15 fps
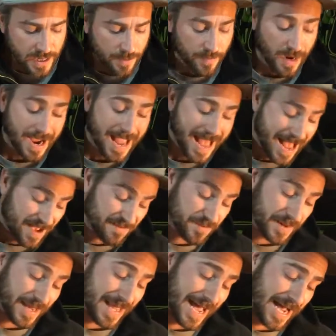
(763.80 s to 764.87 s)
But I have
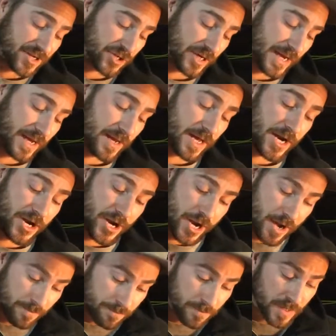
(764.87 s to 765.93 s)
been catching a
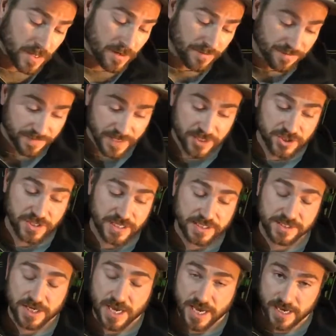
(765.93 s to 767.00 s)
number of fish
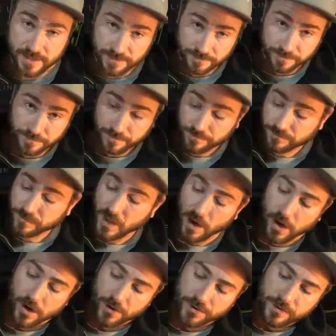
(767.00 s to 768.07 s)
this year
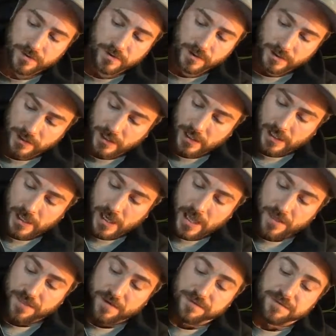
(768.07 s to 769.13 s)
on
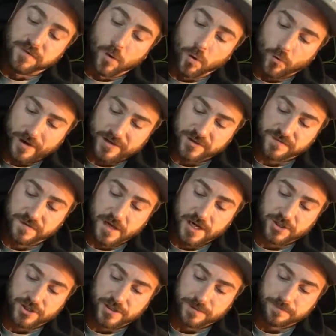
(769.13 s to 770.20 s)
the 4-inch
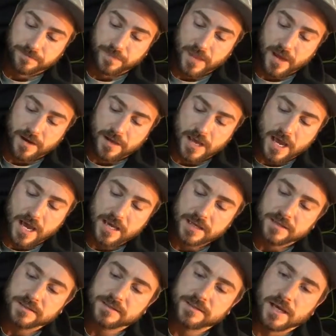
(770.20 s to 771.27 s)
version.
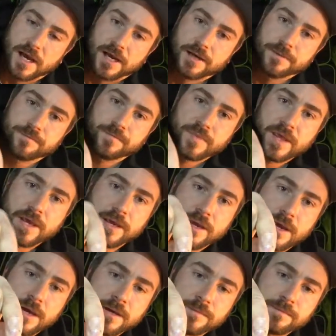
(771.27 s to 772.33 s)
Okay, so there you
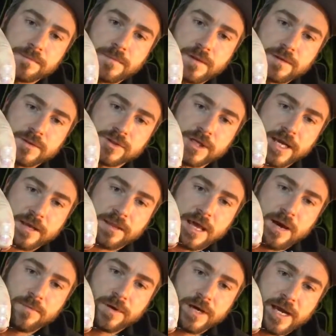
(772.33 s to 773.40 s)
go. Check
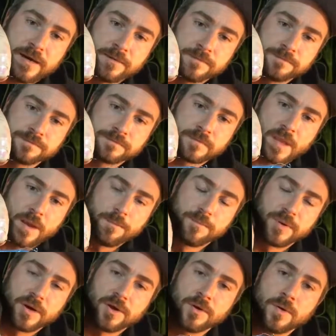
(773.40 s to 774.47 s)
that one out.
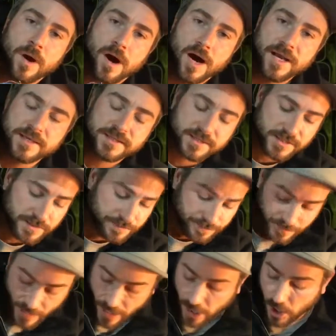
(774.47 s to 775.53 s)
Blue ice.
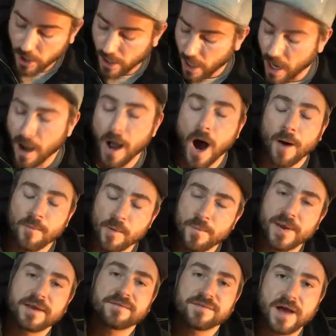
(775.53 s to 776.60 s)
I'm a
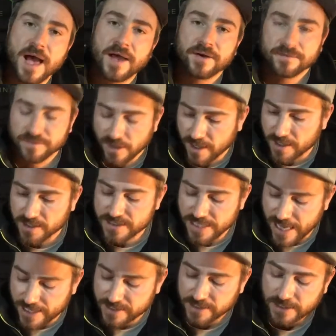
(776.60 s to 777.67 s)
big fan of, like I
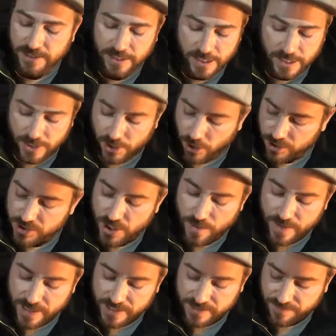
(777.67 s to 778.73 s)
said, not too
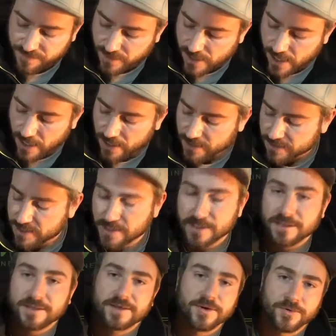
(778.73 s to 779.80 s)
many different colours.
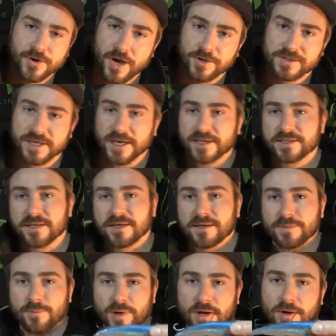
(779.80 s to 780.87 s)
You'll notice
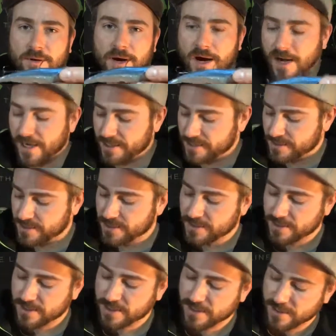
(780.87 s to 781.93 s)
blue ice,
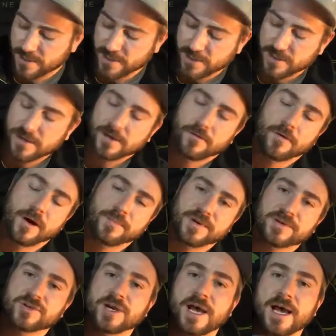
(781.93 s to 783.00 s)
grubby
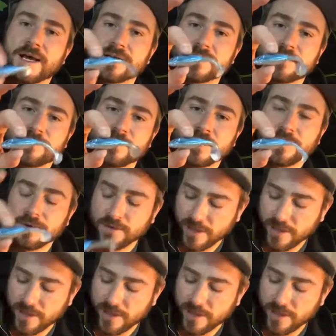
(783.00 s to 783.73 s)
shad, blue